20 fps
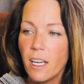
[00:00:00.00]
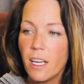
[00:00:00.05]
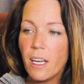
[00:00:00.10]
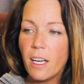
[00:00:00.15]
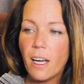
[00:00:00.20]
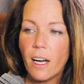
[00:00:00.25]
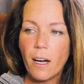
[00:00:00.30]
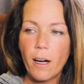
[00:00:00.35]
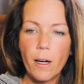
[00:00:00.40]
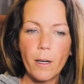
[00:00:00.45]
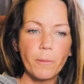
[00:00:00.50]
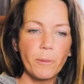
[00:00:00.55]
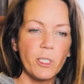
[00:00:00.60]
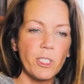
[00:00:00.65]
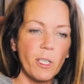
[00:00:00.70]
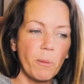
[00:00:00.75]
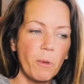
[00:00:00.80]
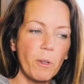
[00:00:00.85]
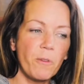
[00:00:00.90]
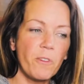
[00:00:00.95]
Um,
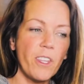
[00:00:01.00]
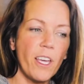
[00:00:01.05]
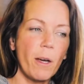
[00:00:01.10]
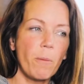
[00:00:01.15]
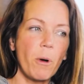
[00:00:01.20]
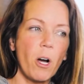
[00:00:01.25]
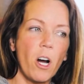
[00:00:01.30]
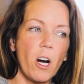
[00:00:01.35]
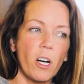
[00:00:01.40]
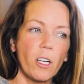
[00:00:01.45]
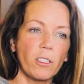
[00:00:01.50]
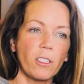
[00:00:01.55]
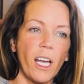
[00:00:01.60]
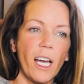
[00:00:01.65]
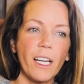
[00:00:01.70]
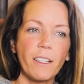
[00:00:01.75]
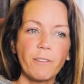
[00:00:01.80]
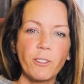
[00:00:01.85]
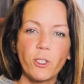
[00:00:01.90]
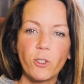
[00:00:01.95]
some of them are
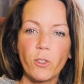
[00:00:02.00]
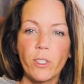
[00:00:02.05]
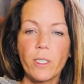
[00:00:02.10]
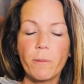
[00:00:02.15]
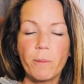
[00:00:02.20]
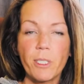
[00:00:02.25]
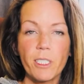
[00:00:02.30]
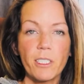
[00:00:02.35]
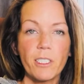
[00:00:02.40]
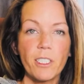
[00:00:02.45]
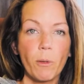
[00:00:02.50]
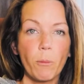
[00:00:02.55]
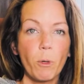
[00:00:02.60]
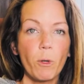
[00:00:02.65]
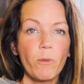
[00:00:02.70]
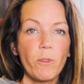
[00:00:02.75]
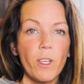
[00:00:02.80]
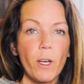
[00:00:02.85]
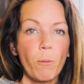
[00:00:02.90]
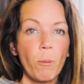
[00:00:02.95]
live streams and some
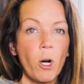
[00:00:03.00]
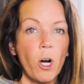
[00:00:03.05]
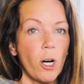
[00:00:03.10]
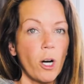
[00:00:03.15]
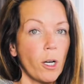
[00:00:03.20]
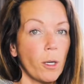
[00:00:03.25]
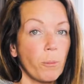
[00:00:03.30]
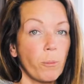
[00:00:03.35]
of them are